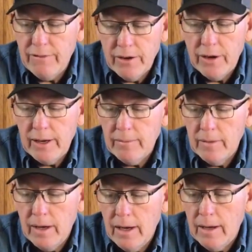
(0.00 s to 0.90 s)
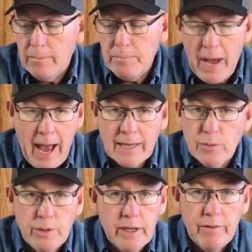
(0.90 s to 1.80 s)
Very, very uh,
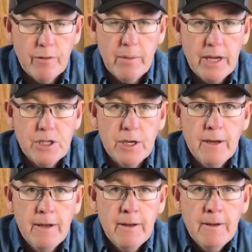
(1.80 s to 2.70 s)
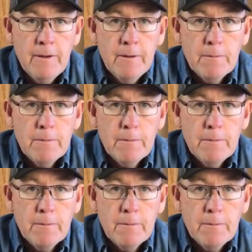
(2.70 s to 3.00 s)
packed with information.